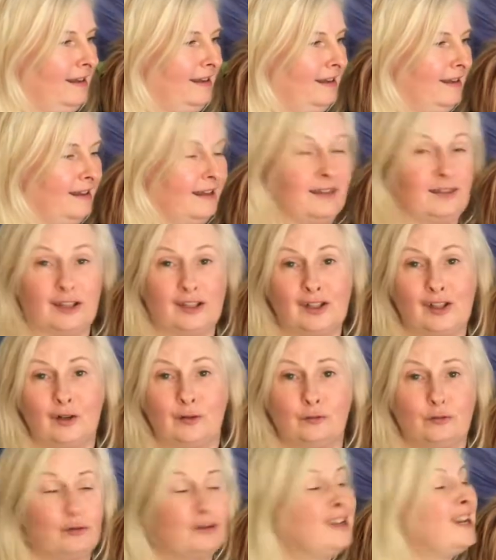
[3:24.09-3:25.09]
The
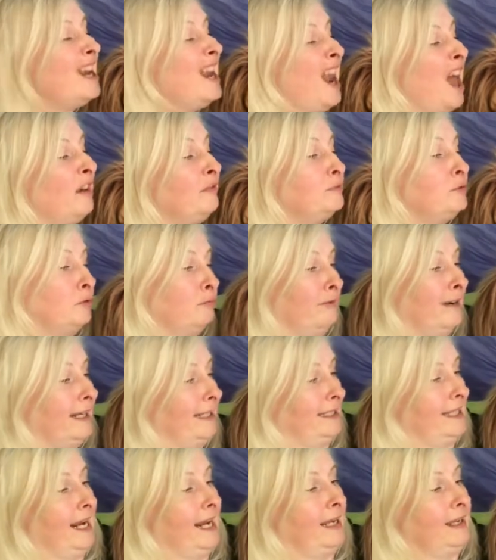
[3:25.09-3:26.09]
children loved
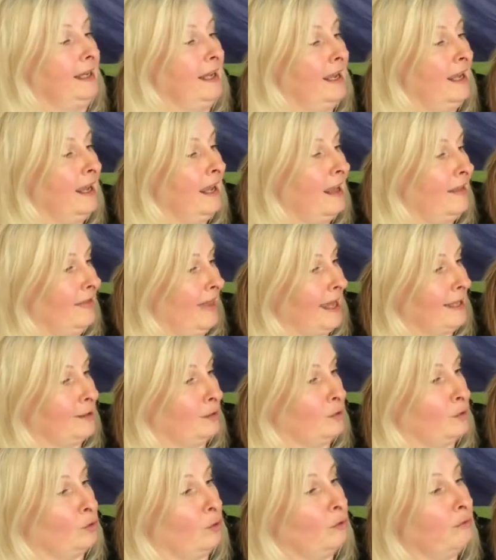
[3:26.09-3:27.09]
reading their
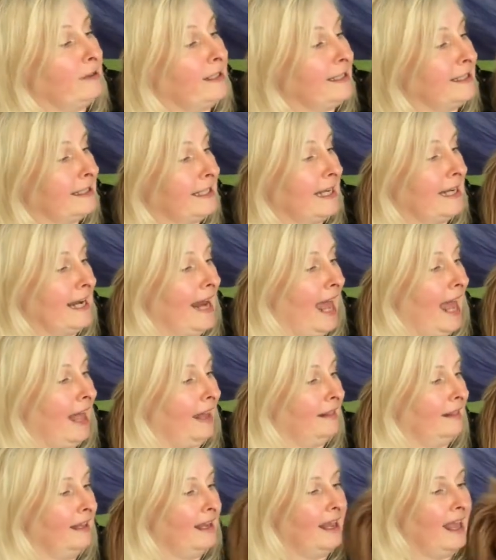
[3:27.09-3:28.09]
stories to Nell,
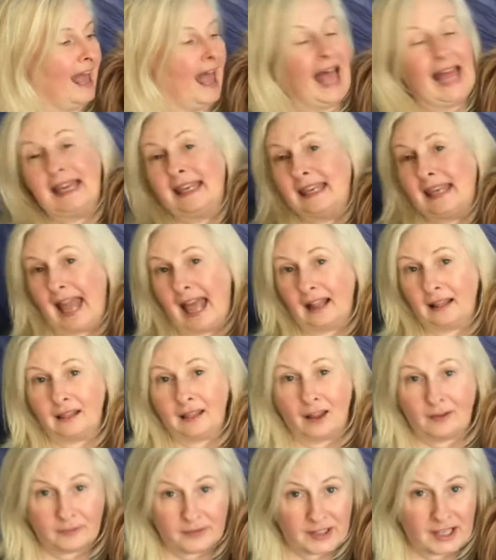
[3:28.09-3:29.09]
and Nell loved
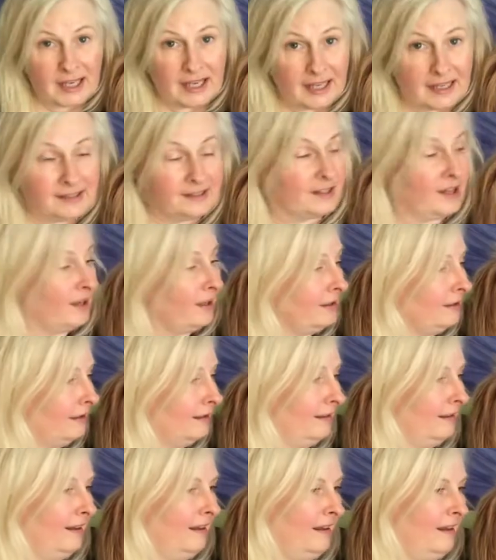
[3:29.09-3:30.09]
to listen
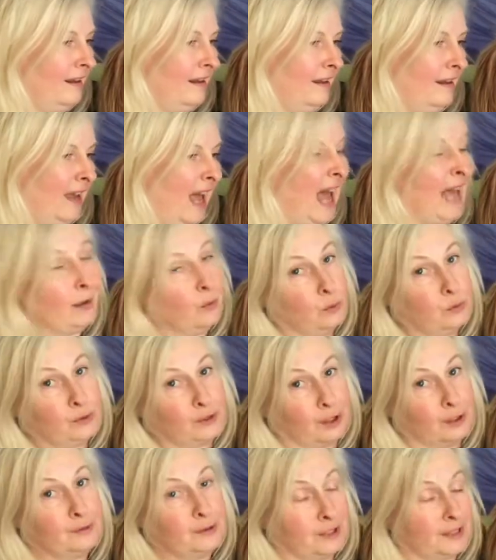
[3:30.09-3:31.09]
and also
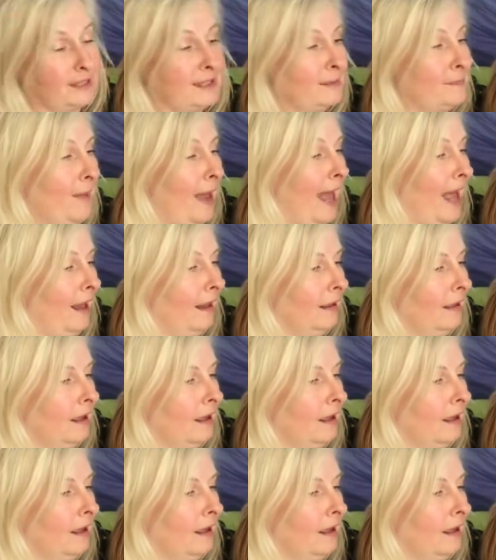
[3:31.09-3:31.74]
to smell.